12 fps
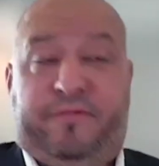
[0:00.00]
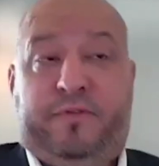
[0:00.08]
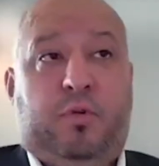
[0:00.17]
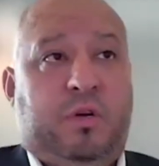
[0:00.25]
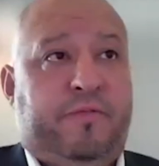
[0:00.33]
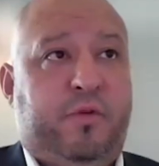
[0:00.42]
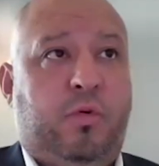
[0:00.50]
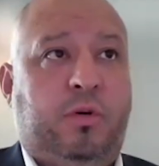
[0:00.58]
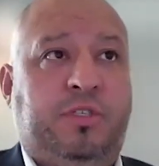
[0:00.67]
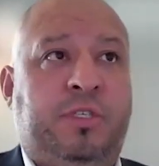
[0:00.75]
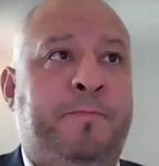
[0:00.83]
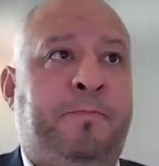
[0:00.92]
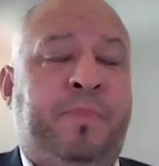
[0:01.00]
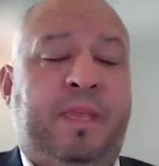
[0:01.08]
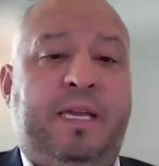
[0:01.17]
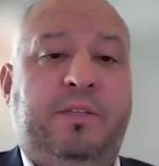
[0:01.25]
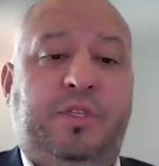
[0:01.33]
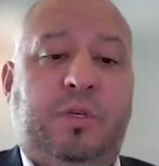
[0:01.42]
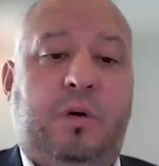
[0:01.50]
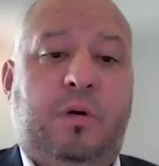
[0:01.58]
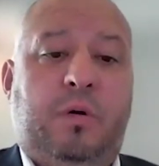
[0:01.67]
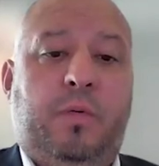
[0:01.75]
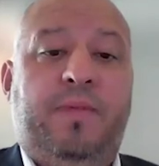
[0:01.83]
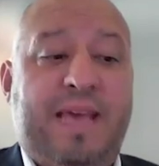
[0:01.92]
Florida, of course. And
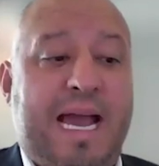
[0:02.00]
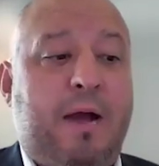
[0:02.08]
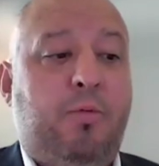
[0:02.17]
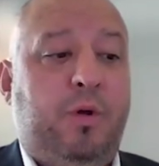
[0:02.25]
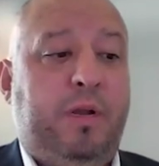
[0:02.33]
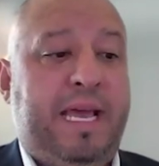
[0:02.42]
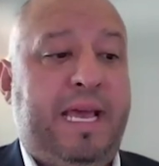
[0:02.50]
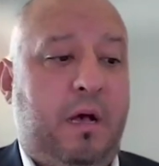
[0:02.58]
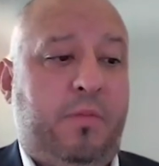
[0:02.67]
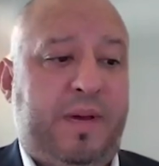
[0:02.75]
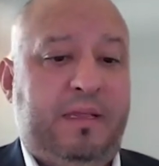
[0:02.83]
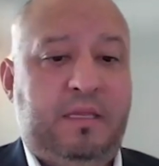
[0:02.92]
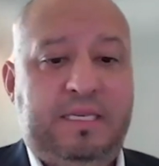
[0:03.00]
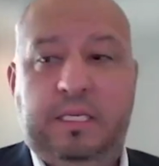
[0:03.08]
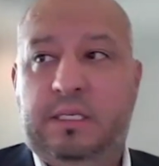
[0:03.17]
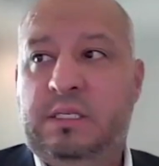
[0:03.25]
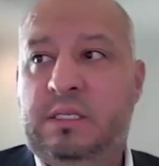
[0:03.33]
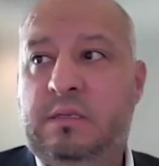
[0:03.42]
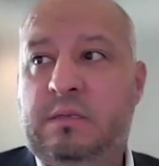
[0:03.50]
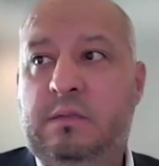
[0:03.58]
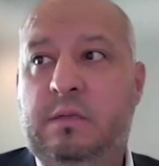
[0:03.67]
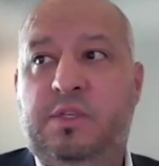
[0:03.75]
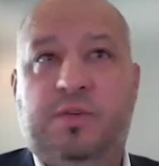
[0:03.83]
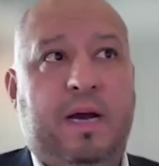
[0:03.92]
so that would help at least
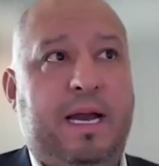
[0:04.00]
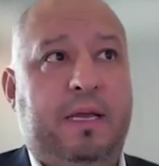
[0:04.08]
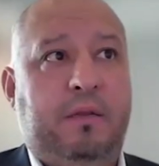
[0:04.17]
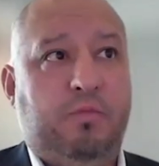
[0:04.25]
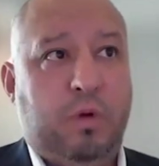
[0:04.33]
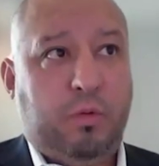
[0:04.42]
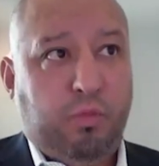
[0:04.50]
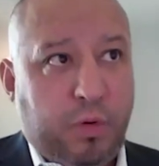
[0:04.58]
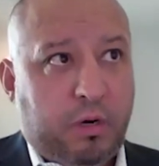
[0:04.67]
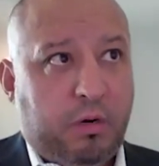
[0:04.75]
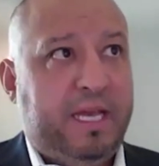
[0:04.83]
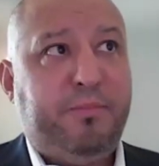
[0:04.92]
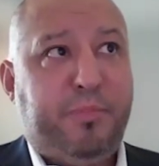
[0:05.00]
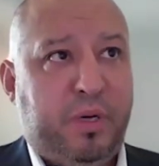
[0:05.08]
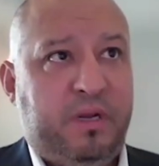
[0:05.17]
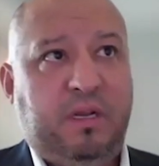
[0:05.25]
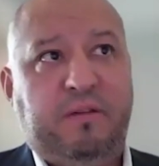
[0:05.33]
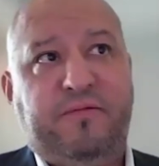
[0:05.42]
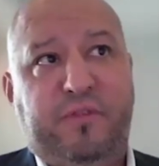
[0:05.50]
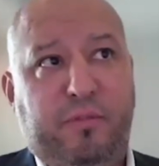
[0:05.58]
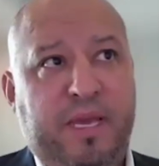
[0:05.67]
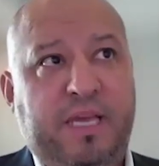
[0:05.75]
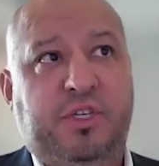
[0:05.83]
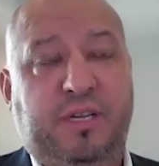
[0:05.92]
to try when we're inputting
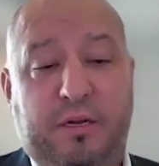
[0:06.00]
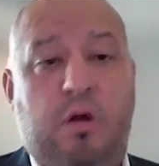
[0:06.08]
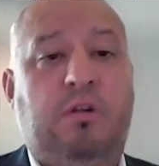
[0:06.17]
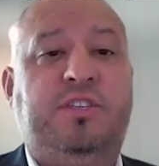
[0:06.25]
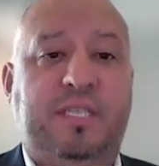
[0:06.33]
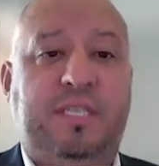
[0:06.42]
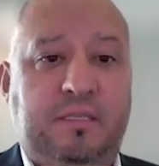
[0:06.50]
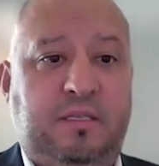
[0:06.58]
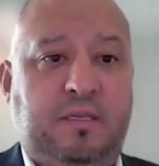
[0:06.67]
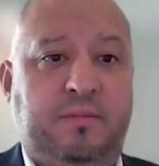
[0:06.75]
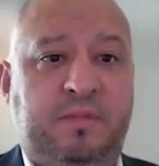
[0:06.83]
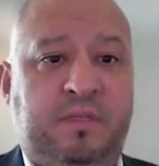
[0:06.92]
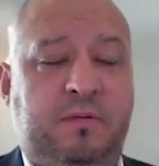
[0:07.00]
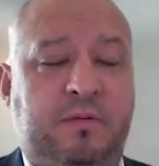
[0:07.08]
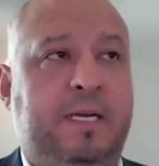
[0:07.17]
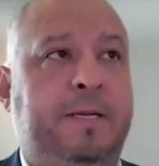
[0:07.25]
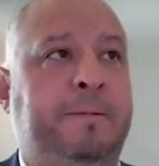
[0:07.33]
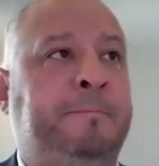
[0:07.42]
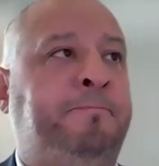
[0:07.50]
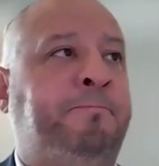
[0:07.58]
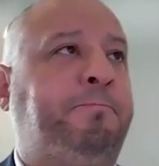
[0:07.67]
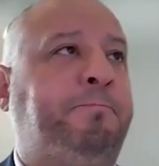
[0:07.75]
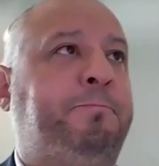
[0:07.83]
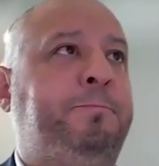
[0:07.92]
information in our systems, right?
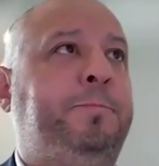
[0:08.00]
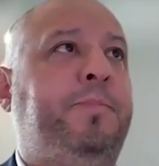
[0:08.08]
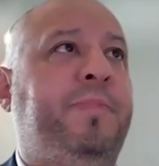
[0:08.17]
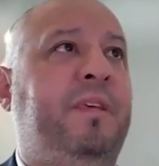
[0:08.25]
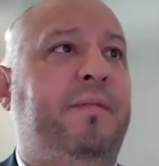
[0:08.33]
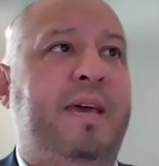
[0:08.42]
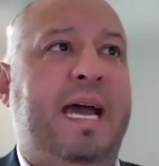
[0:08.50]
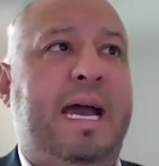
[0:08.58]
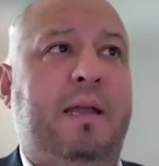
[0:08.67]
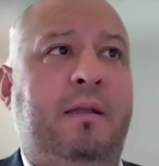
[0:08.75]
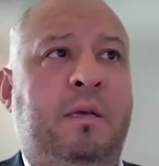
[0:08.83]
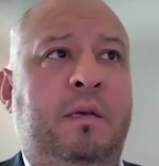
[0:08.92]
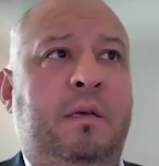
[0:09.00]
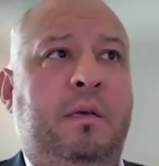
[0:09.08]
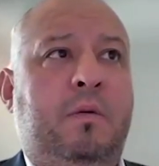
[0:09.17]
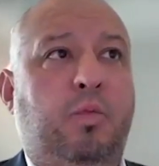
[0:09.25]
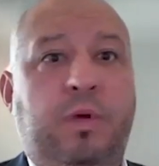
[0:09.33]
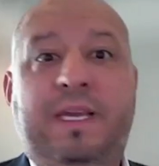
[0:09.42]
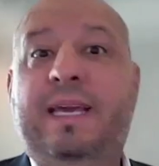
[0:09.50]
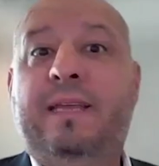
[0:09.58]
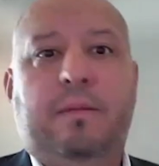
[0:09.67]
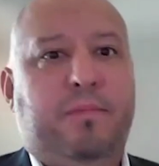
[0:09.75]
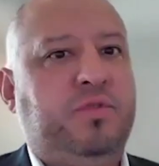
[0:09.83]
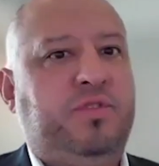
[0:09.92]
That we
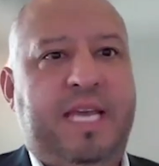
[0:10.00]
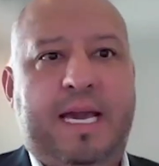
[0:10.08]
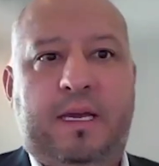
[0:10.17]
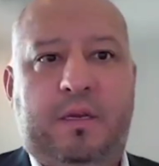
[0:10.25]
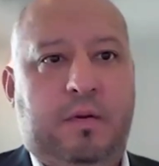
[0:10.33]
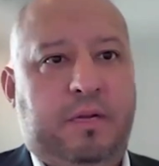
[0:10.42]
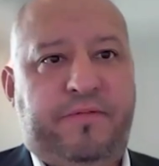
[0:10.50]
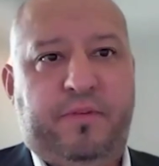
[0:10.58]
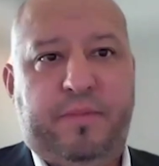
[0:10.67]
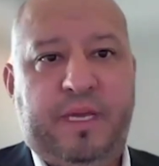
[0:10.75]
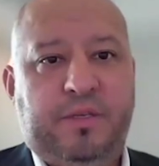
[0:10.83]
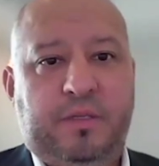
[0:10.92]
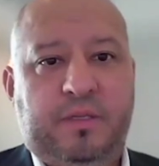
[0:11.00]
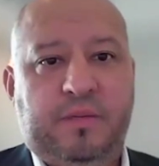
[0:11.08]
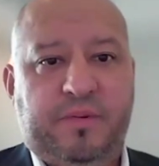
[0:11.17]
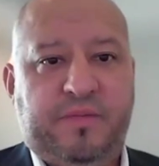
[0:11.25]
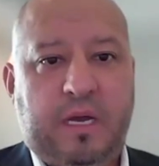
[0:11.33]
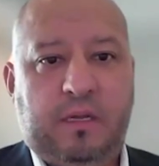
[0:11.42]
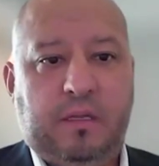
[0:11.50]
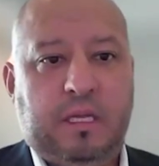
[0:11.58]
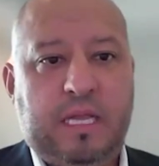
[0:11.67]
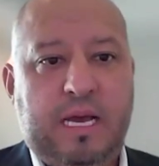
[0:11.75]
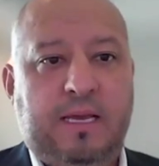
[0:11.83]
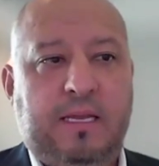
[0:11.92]
get the most accurate information to provide a
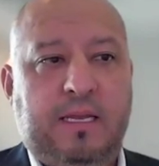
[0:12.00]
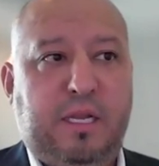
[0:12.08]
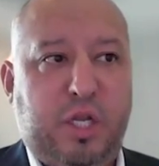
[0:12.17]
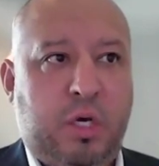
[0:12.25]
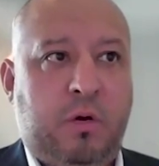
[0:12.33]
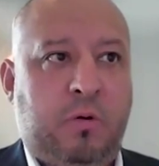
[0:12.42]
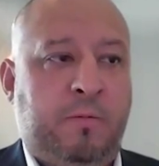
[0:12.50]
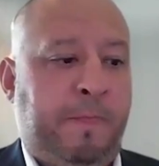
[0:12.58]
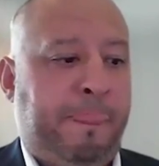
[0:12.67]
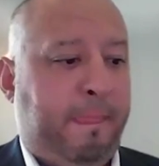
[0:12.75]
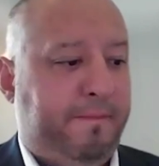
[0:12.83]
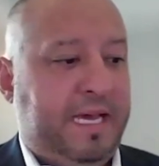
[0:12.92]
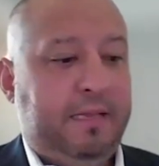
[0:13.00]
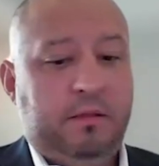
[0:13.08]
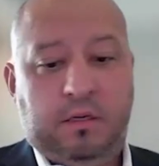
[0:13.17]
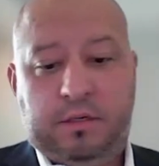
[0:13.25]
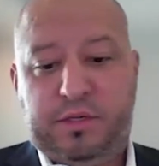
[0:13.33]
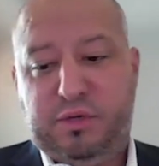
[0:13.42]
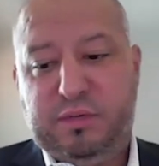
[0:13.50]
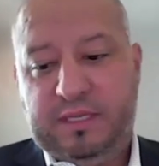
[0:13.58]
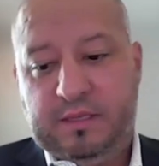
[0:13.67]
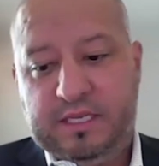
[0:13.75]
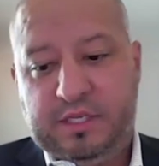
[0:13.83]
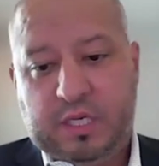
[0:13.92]
decline and know that look, mm-hmm. you
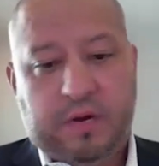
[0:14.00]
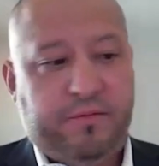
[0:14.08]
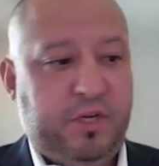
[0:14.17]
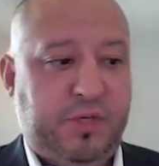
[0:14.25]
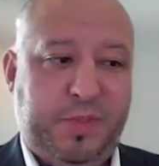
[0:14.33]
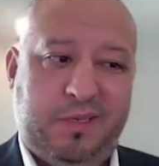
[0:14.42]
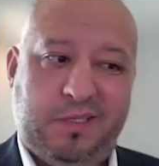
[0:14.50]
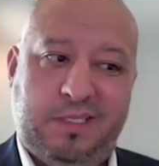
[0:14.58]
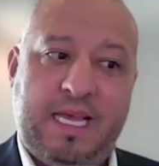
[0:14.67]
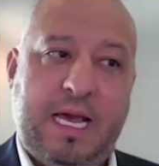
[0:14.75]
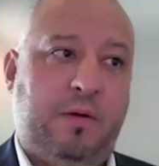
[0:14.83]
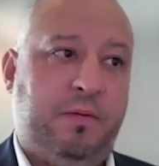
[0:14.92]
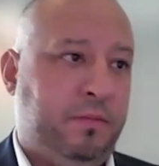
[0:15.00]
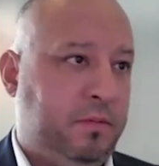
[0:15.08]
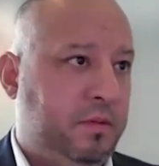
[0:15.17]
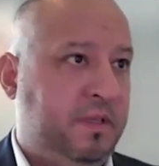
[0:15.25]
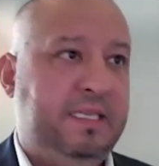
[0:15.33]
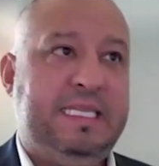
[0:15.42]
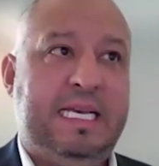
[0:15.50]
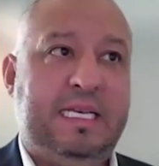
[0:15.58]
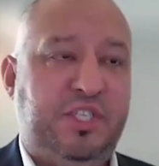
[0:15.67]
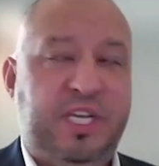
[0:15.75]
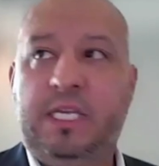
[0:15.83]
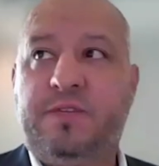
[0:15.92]
need this coverage because now this
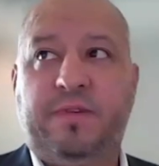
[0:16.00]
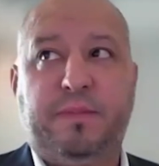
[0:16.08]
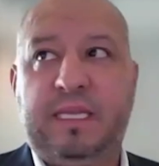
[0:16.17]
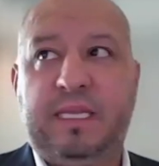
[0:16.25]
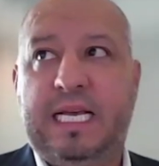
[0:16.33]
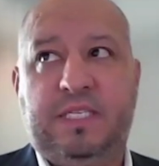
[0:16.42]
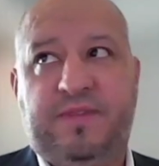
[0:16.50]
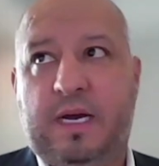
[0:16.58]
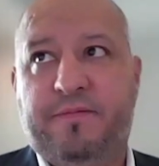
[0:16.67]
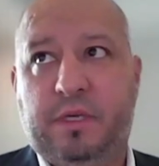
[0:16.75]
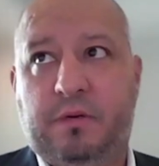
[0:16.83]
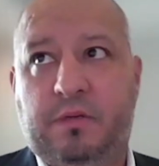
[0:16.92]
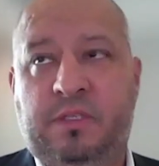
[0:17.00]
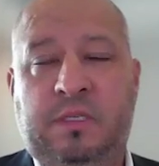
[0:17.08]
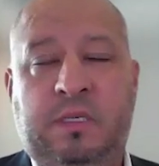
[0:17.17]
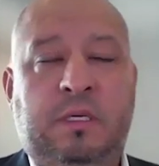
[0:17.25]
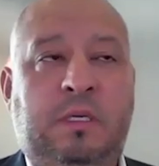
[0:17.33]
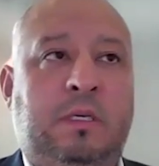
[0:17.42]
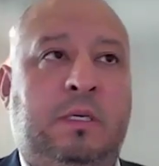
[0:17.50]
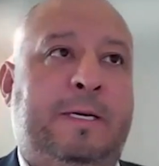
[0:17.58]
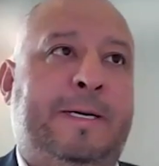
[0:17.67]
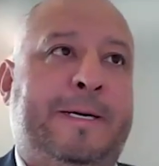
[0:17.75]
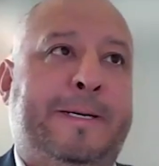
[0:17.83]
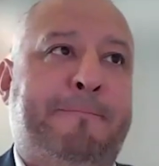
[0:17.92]
has changed from the last five years.
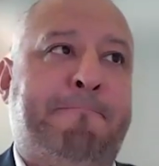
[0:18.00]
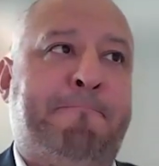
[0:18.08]
Um,